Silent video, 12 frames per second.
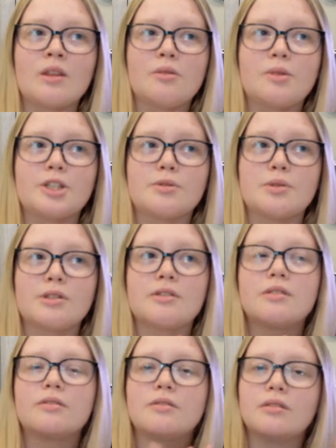Which
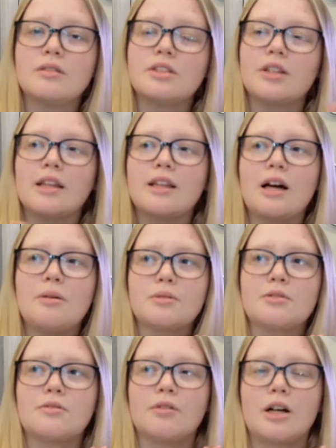was, so that
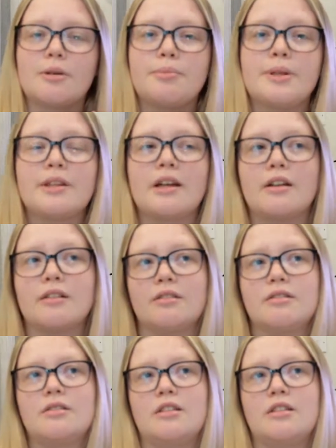was alright, but then